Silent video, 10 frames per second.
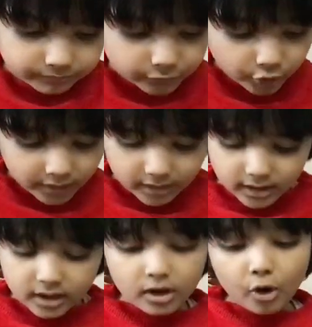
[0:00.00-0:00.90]
Okay.
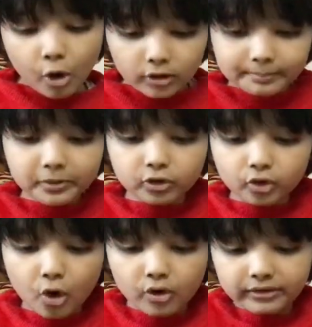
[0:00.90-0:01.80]
En
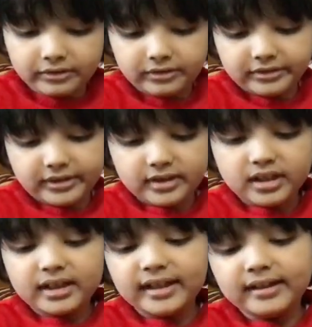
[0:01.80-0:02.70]
passant
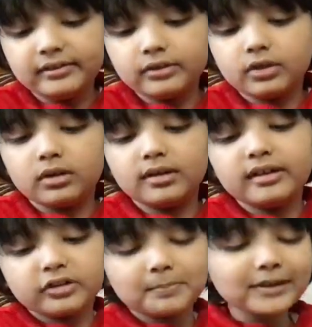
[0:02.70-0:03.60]
is
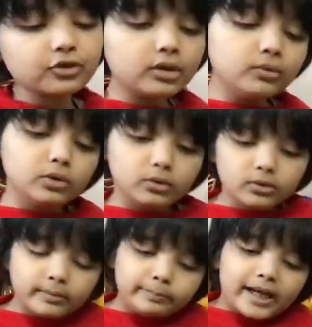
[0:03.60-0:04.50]
a special rule
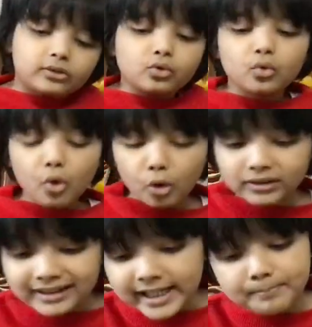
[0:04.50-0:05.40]
applied to
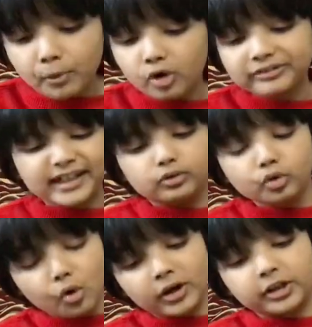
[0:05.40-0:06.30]
only pawns and
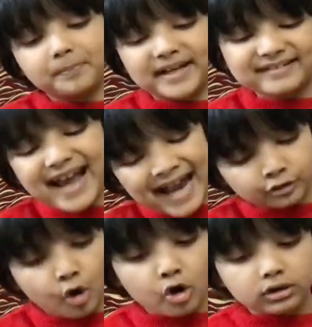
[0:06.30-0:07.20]
no other piece
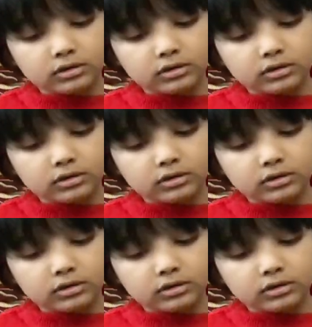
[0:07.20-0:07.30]
at all.